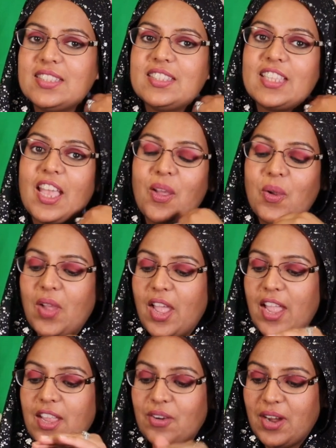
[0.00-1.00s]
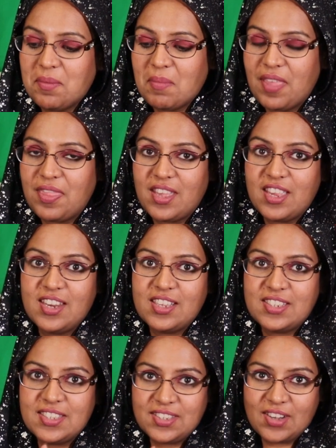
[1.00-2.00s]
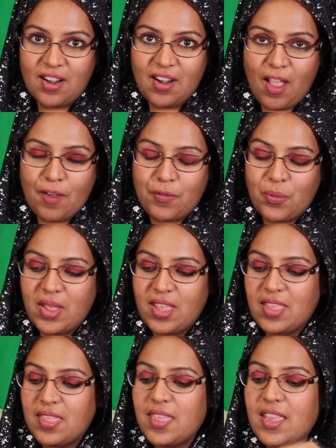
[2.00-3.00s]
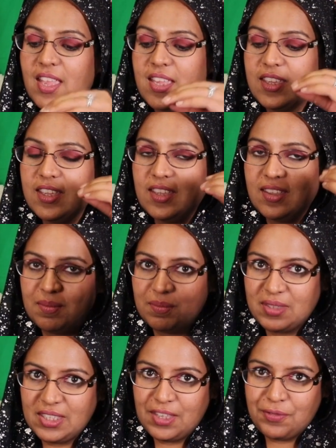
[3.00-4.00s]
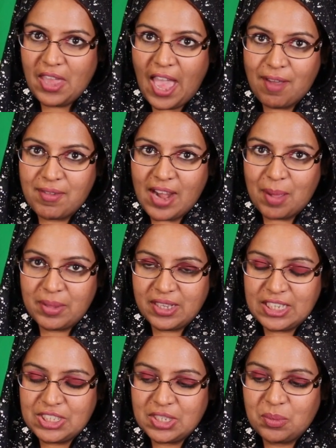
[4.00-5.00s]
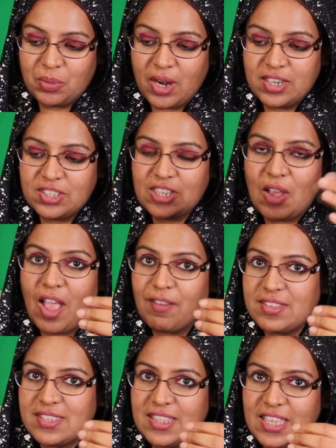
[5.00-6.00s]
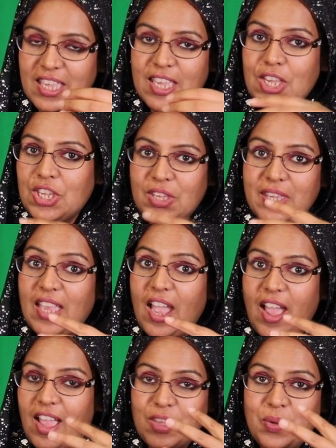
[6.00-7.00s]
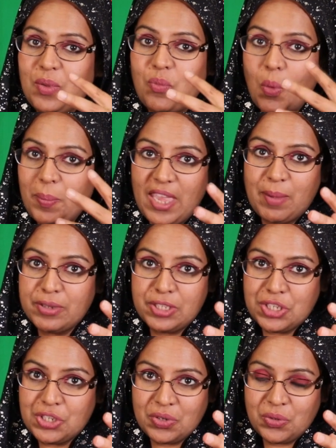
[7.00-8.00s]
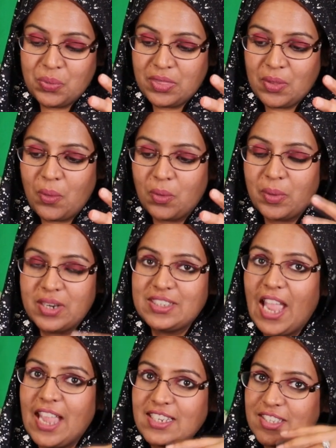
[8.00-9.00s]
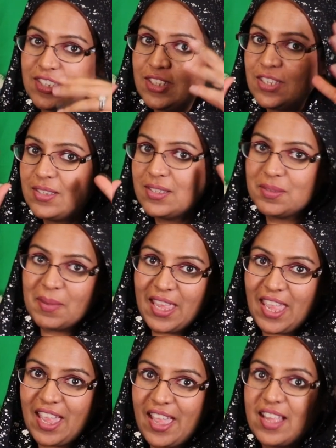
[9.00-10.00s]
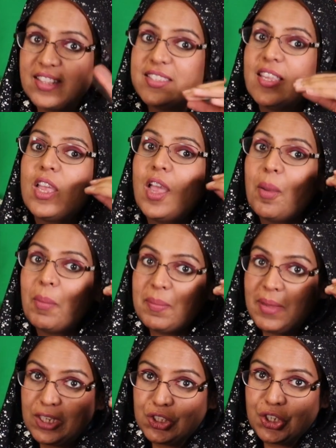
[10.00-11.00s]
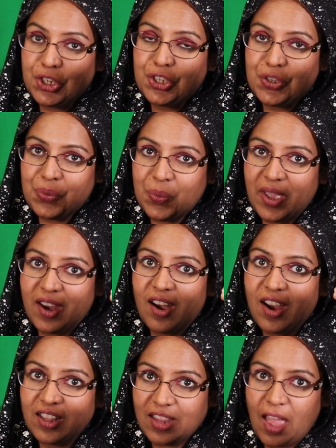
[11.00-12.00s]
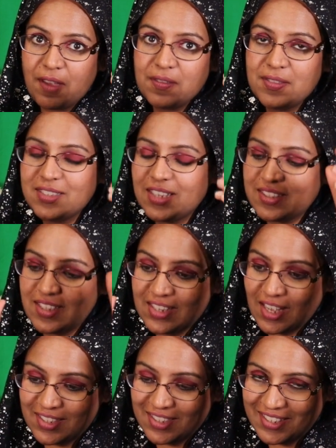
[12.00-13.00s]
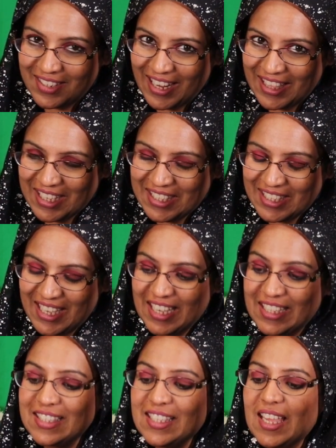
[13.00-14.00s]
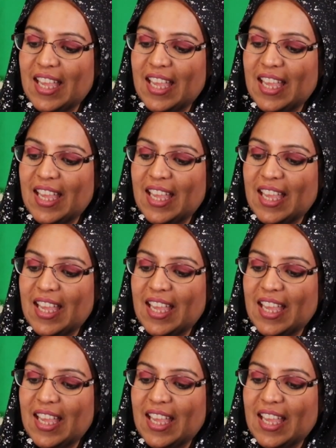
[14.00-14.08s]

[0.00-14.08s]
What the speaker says: So, great method to start off with if you have an application brush. Now, obviously, you won't be able to do it with the whole brush. I just use my hands. But make sure you wear gloves because it does stain the skin.